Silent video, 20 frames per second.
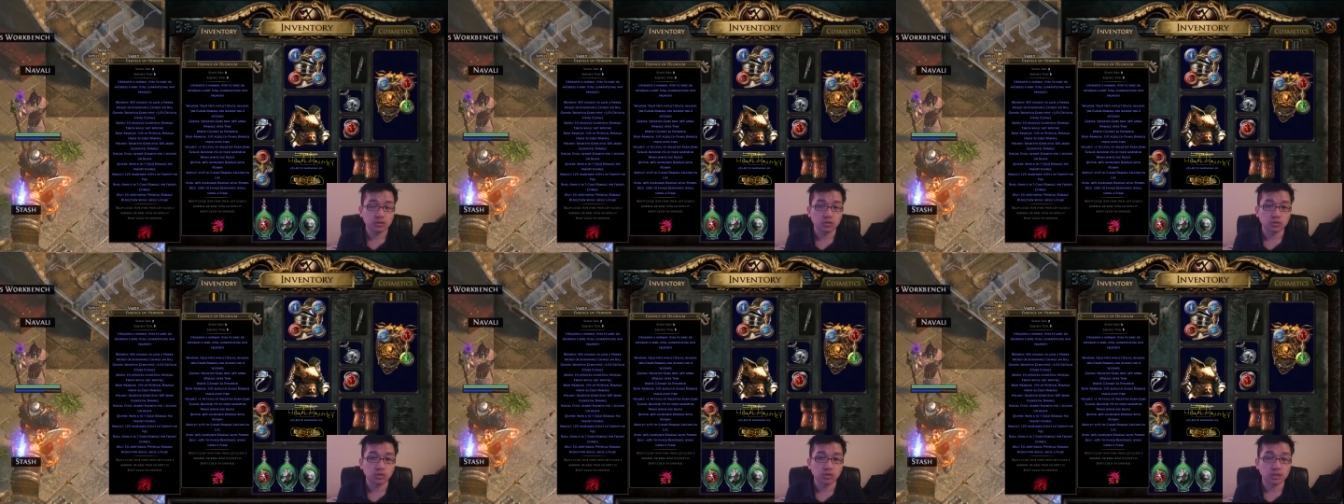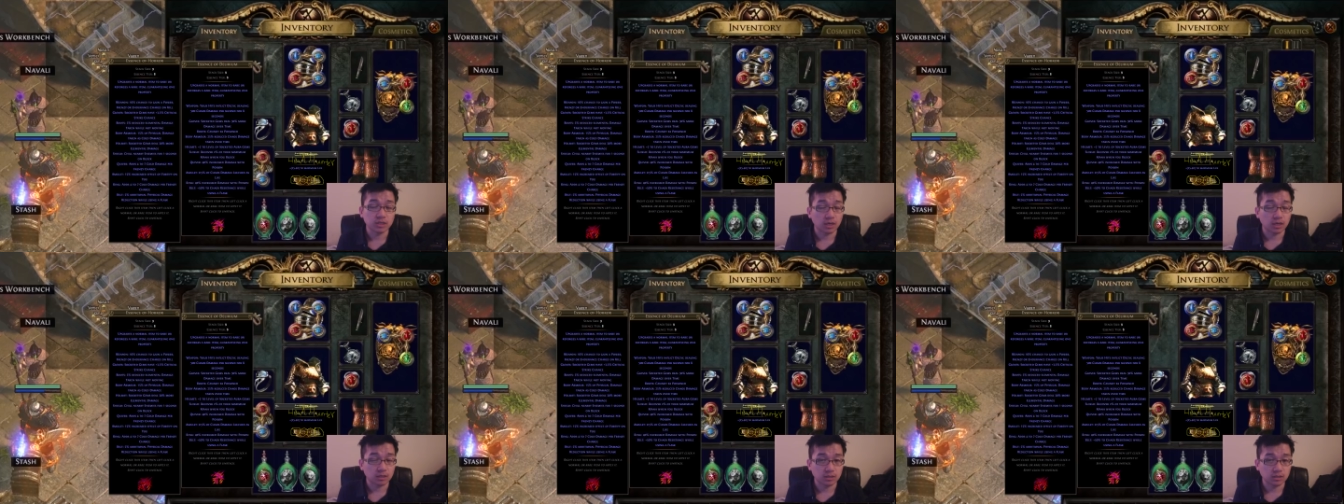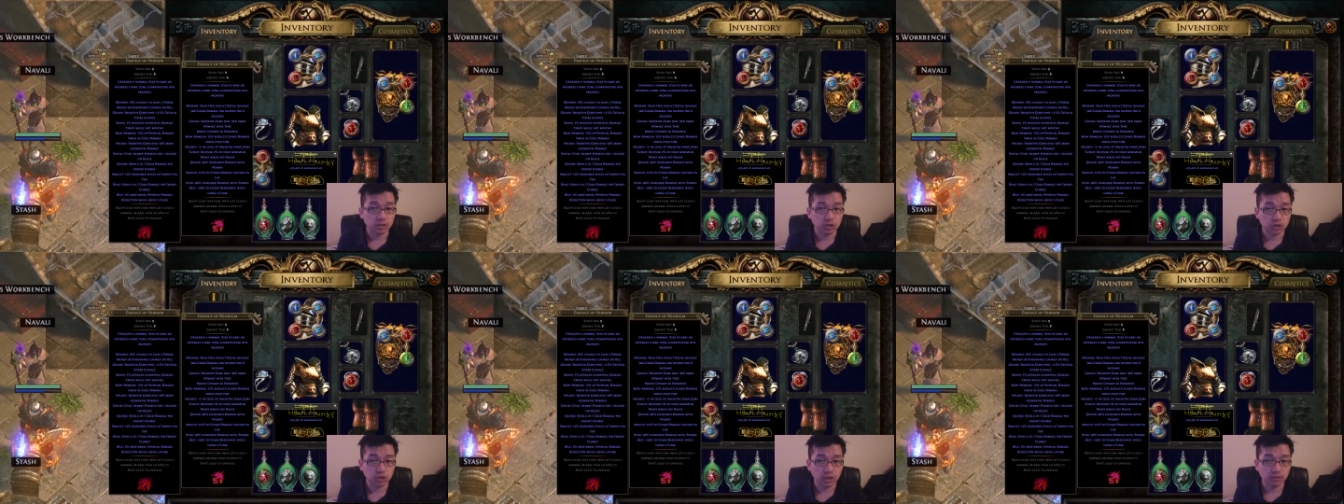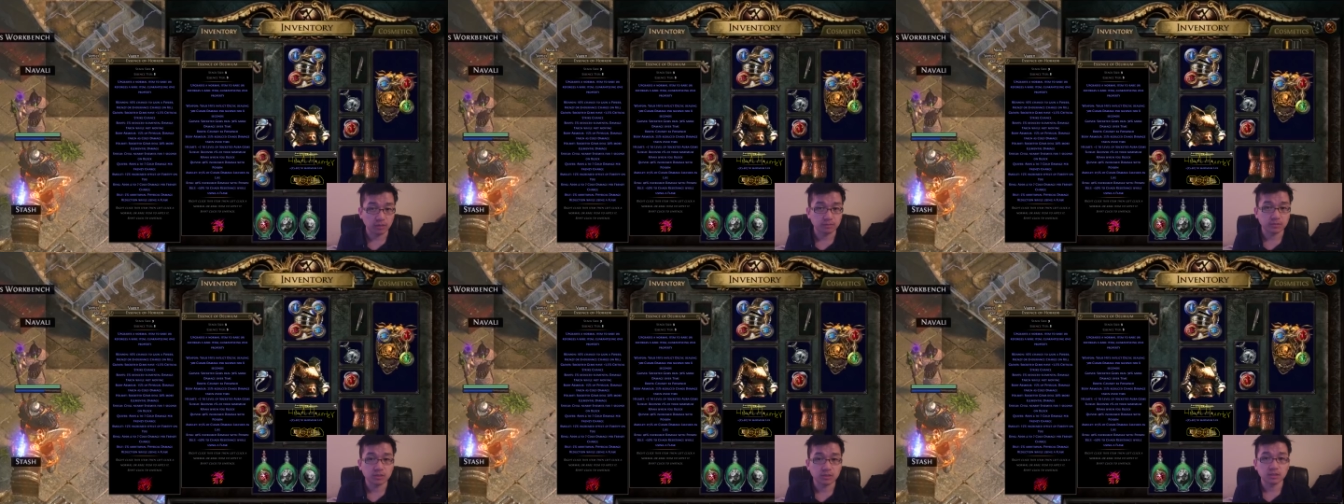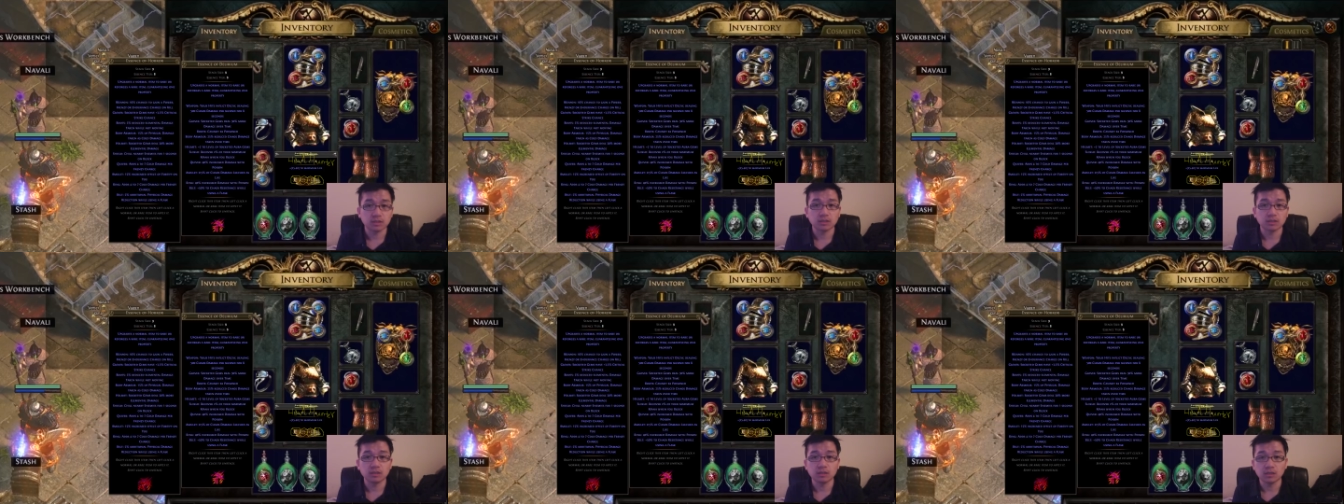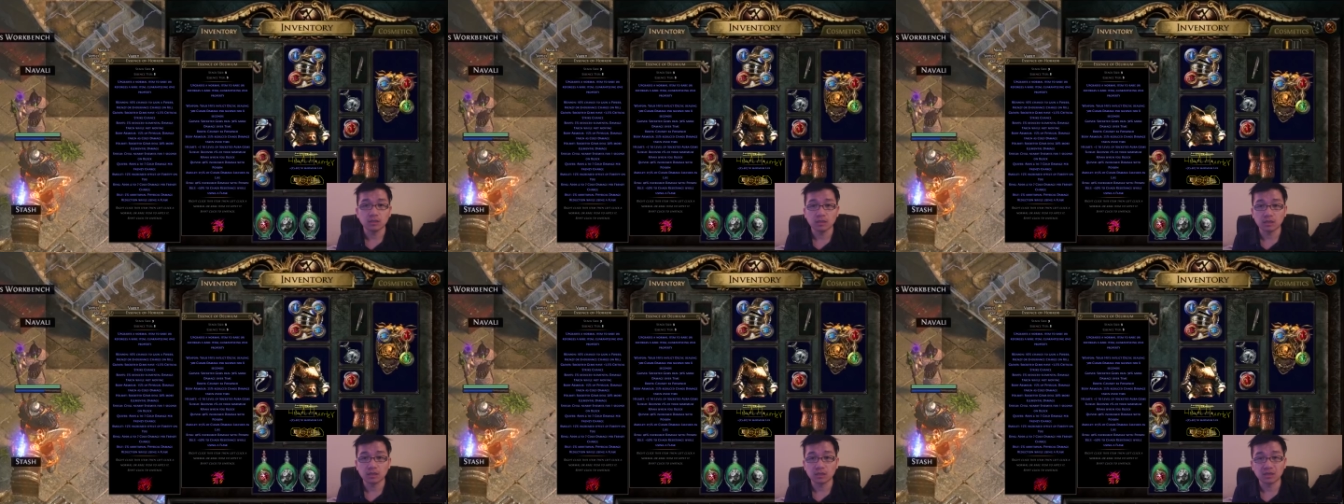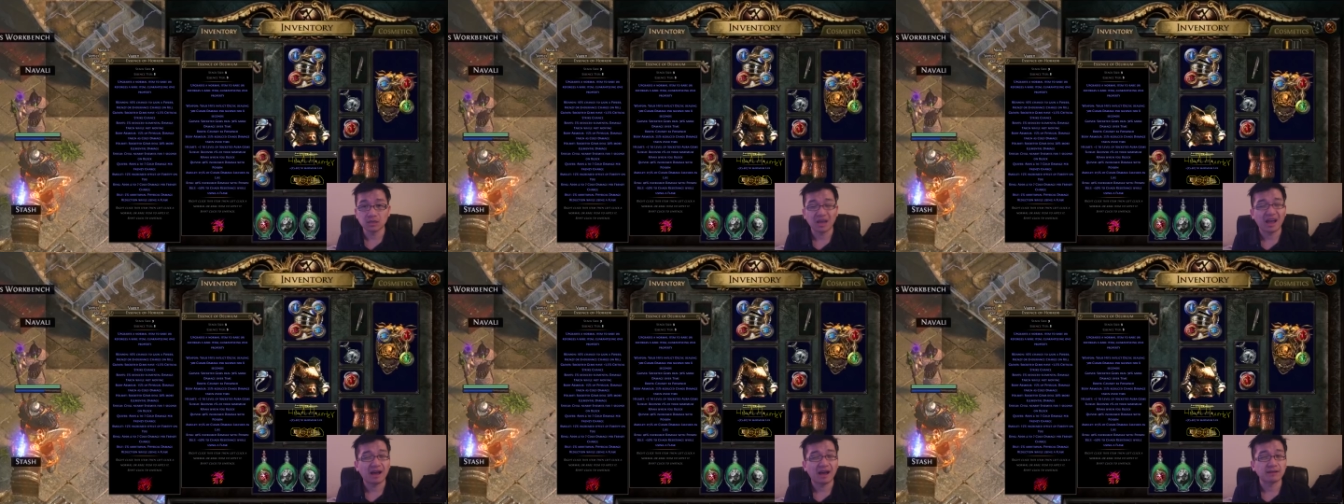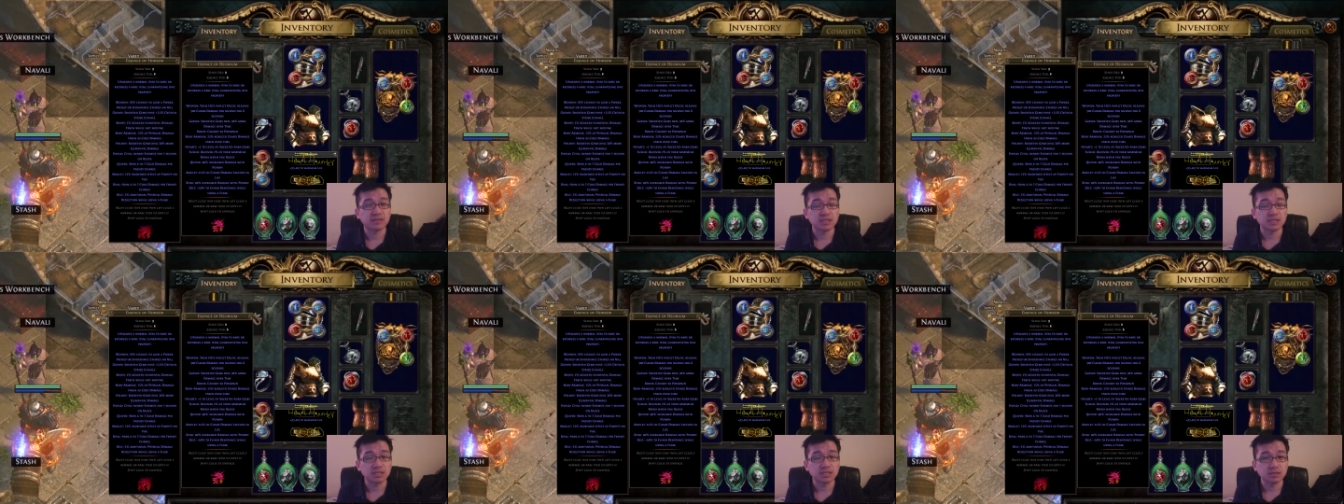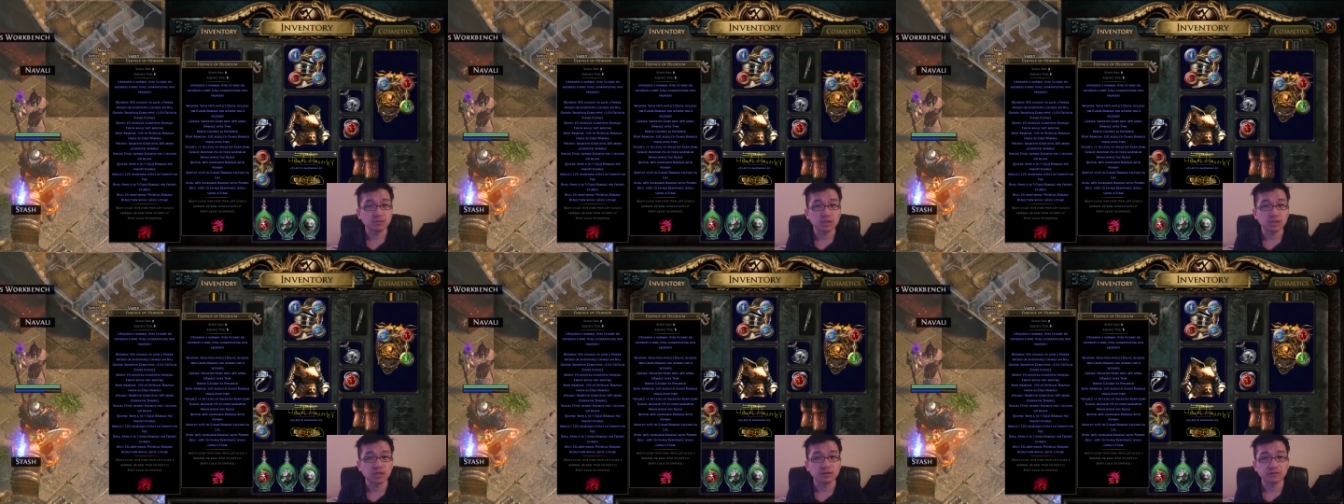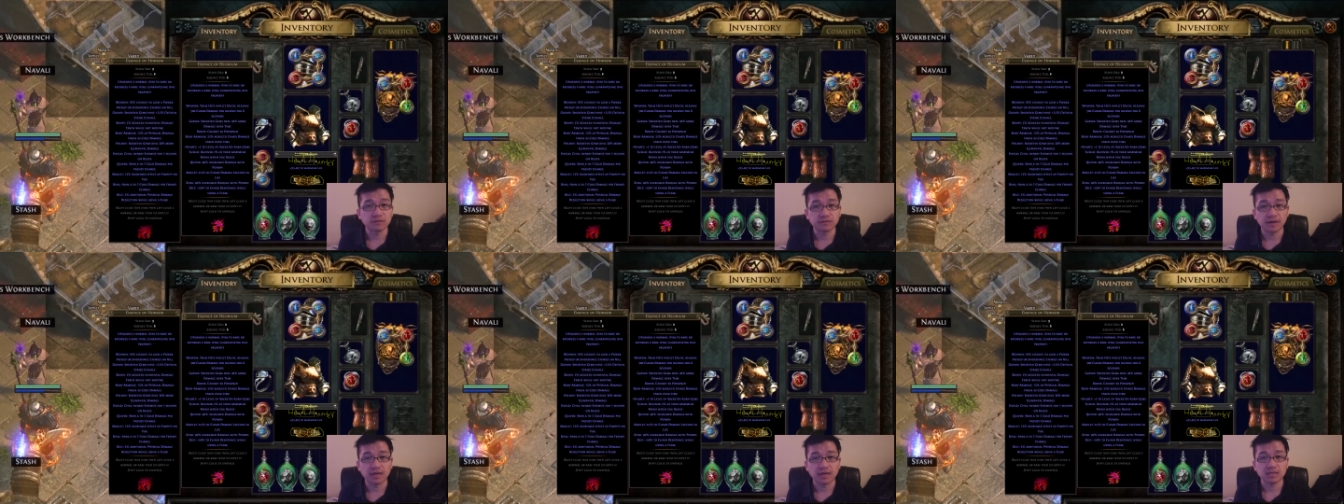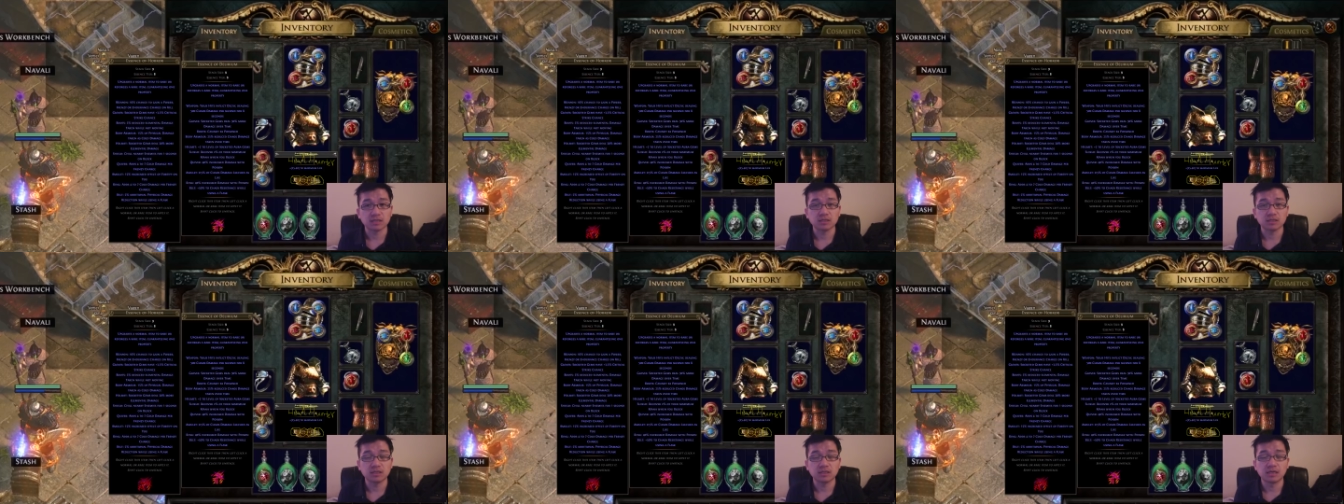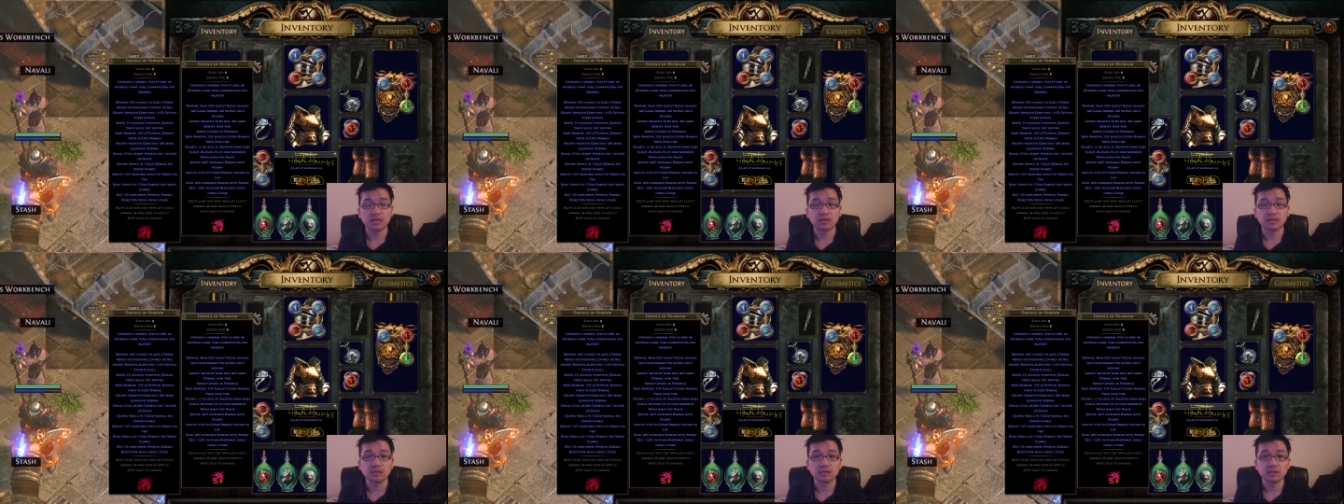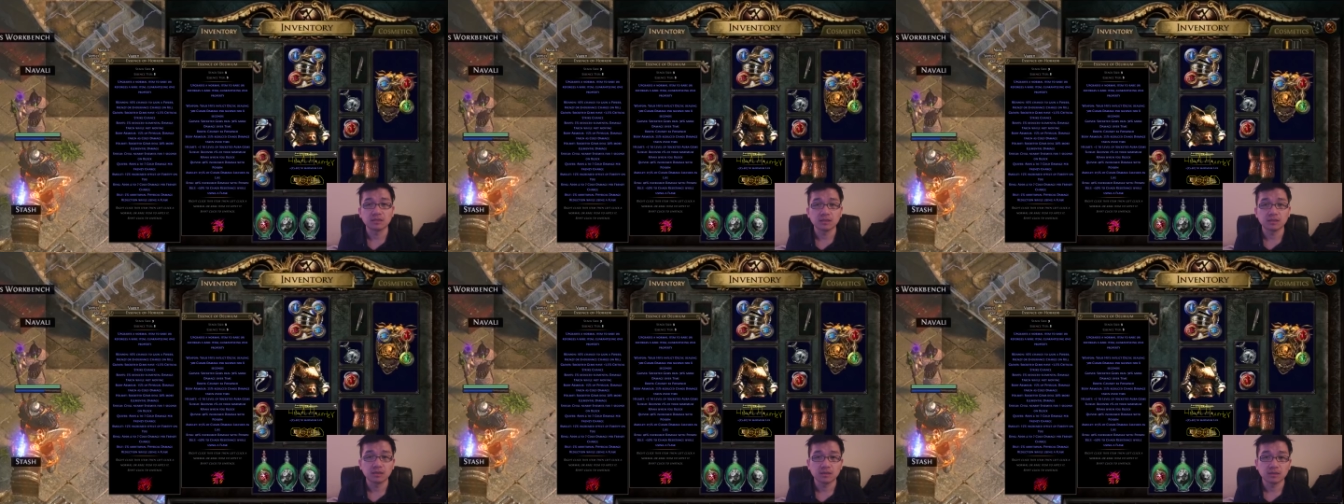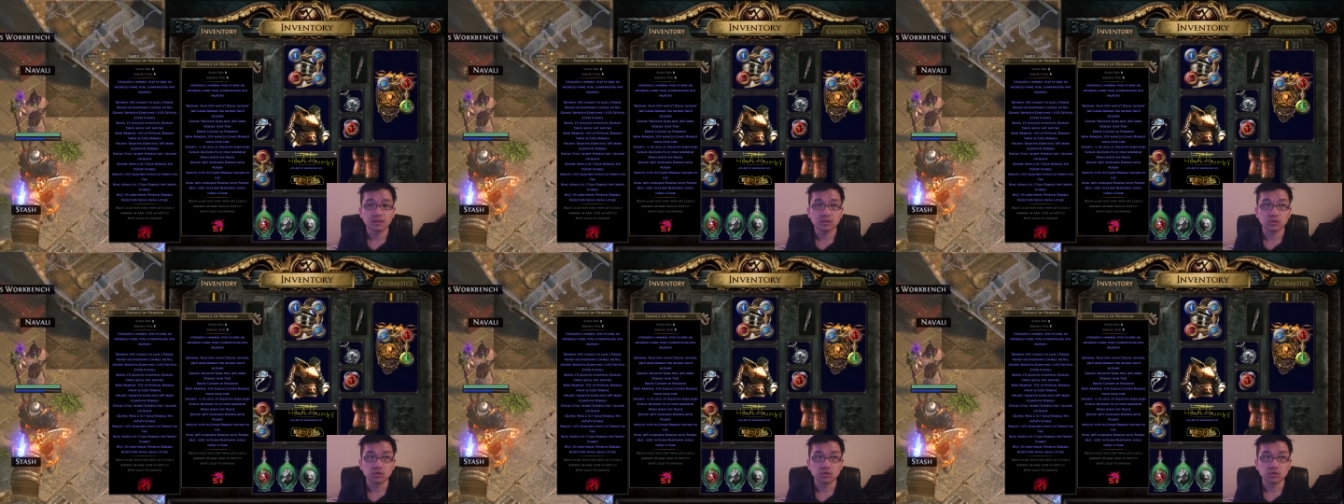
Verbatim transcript: to the socketed gems, it has a similar effect then